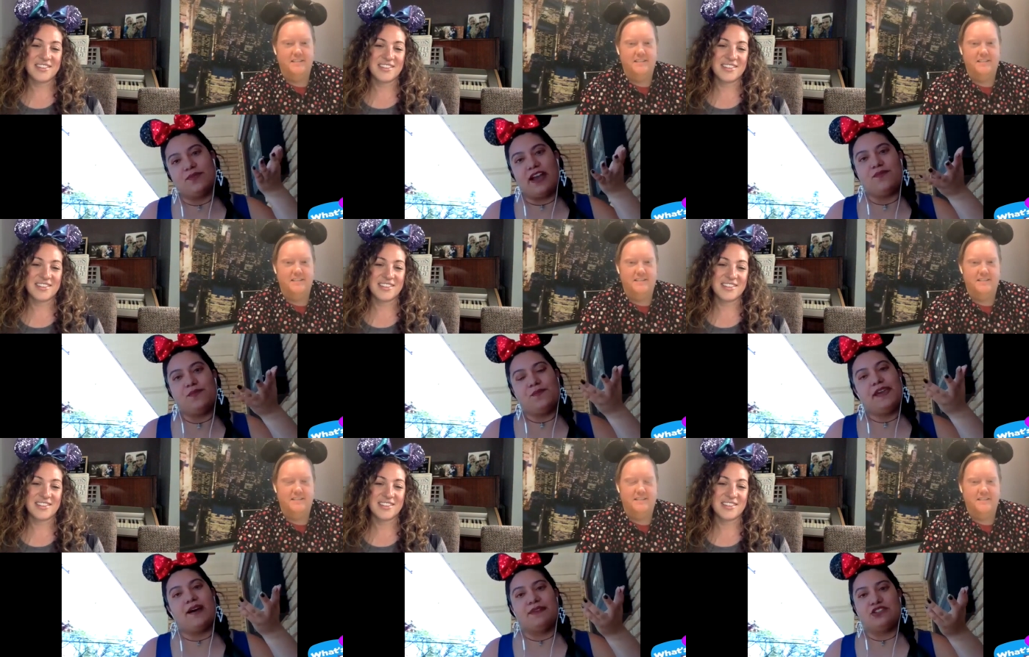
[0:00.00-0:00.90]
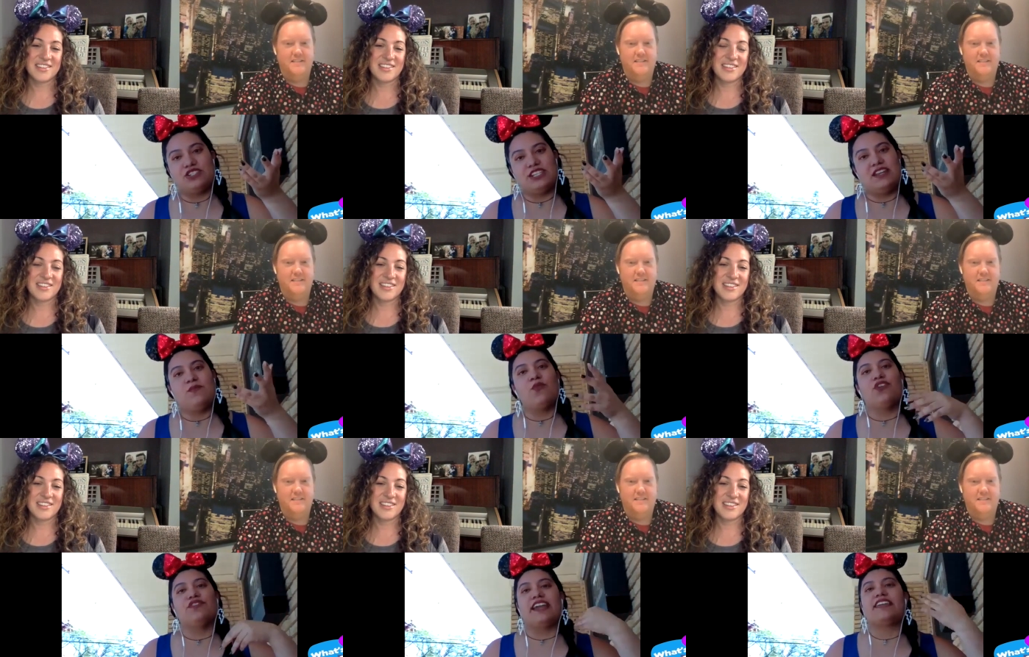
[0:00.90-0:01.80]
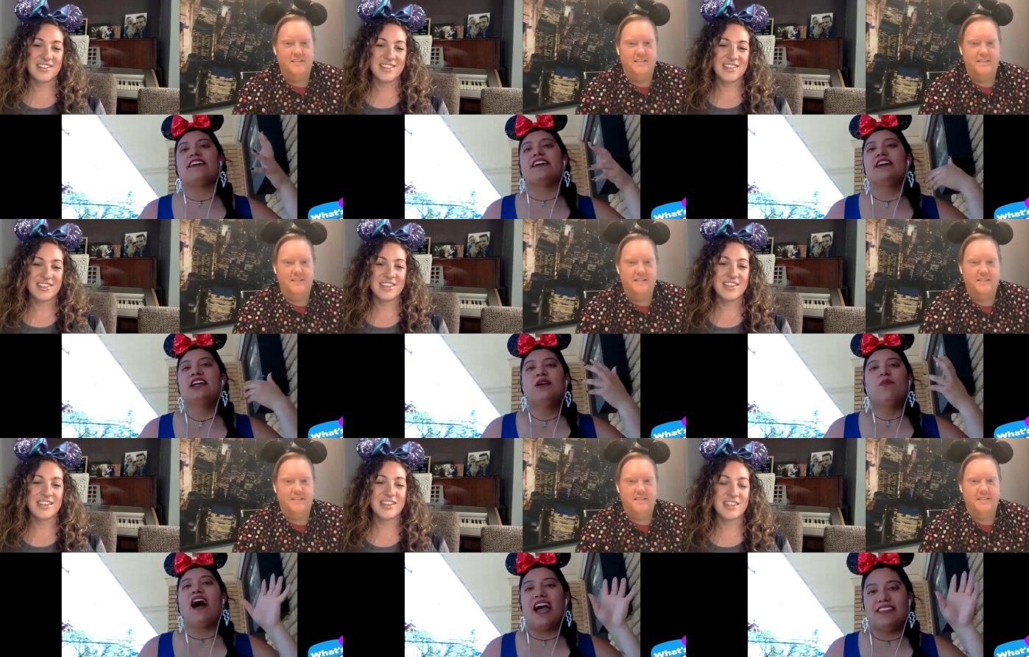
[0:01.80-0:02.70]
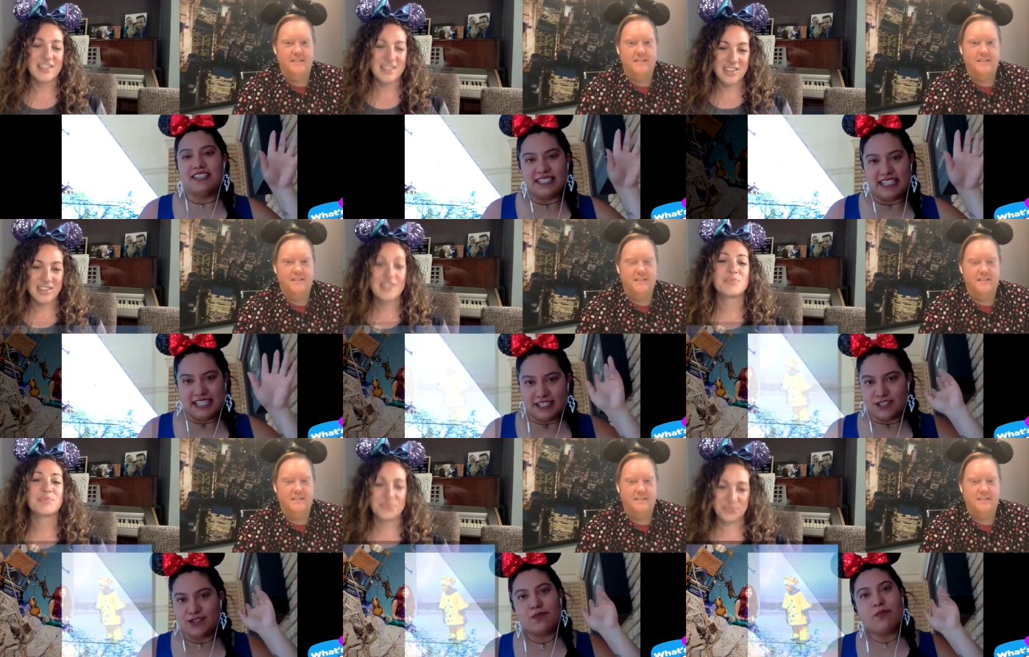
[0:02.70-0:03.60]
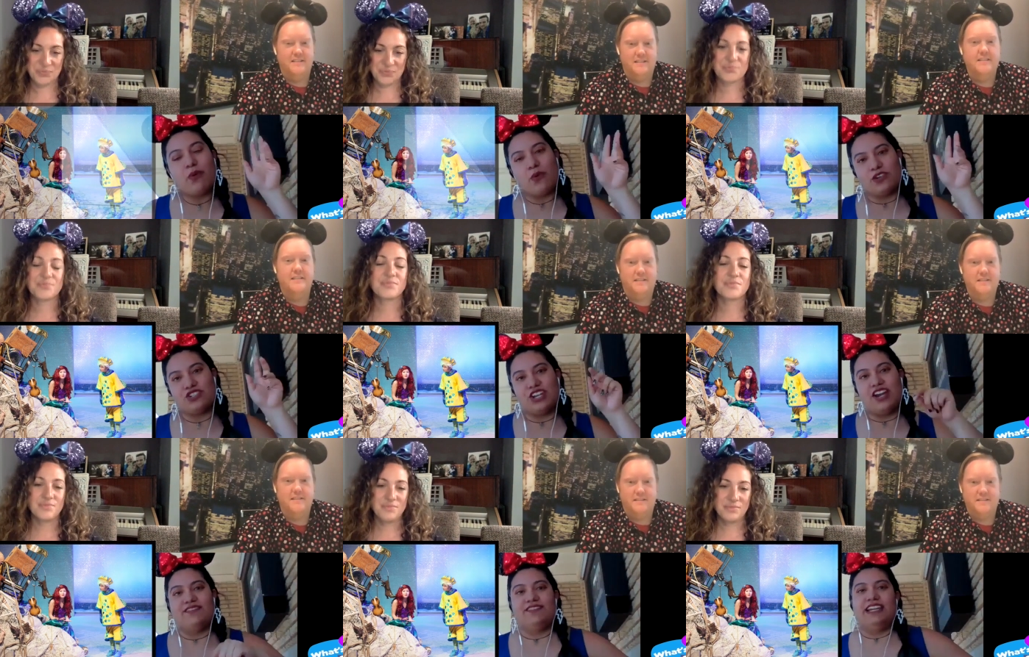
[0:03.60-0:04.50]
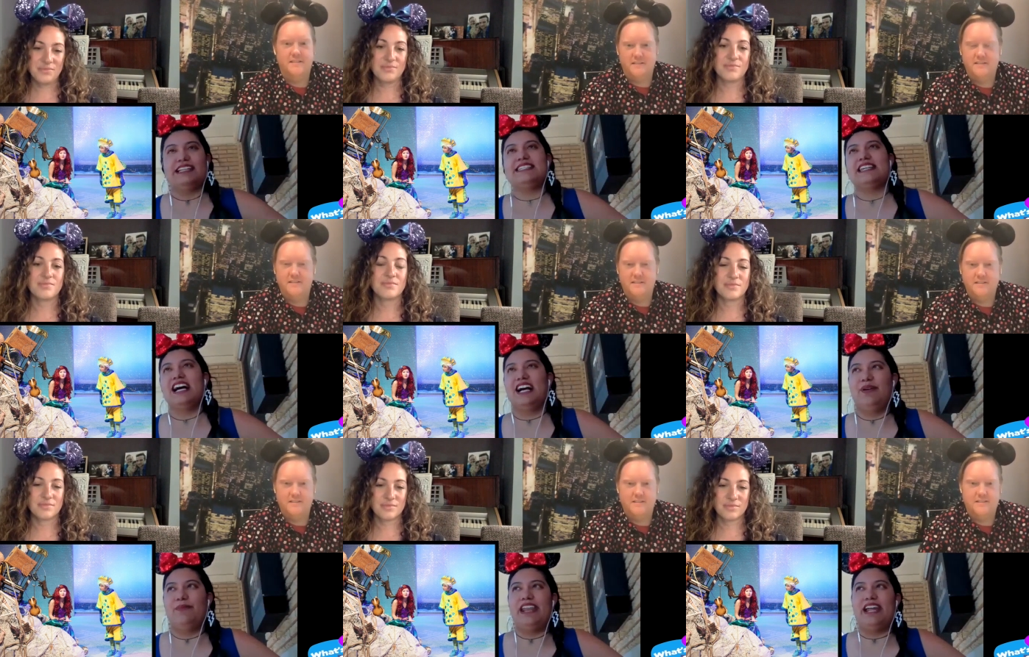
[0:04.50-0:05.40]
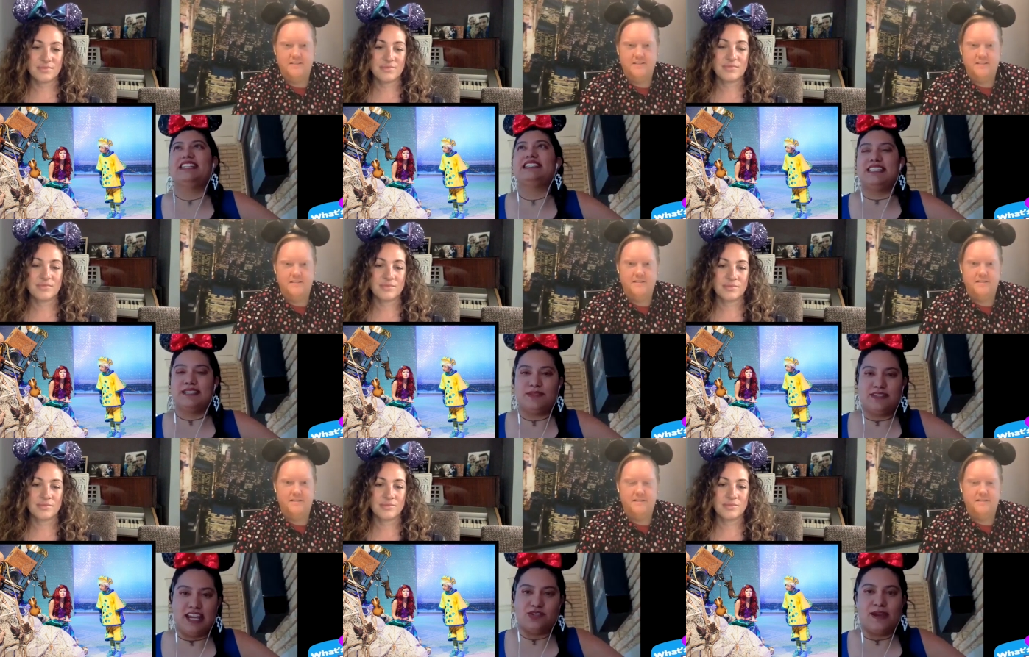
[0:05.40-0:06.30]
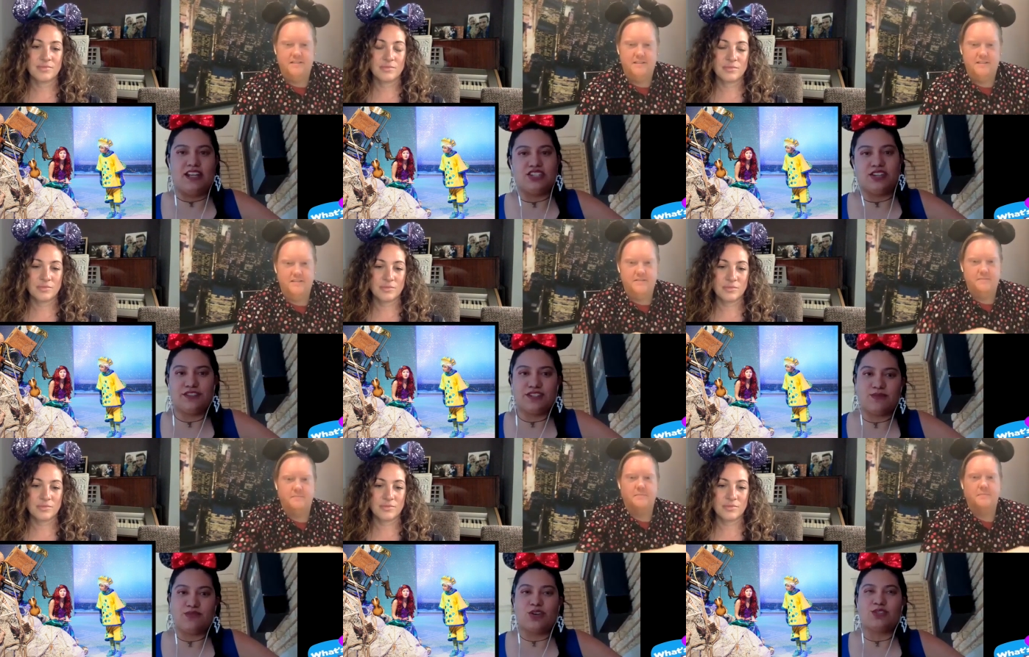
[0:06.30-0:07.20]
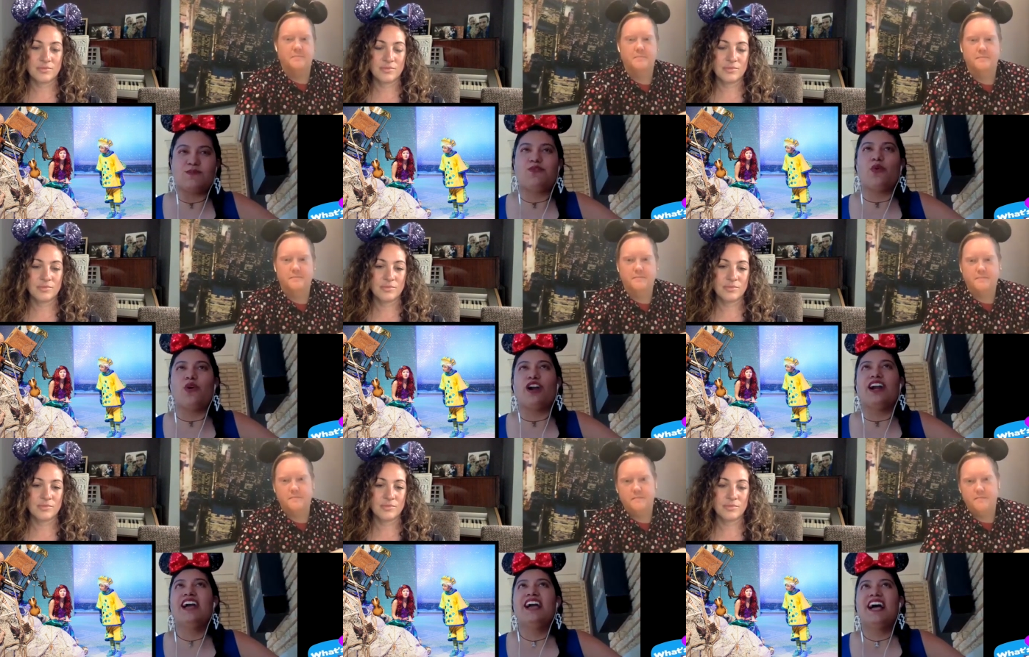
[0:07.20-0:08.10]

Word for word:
Speaker 1: I'd become interested in more of like the behind the scenes portion of it um, and I had done some stage managing for some shows before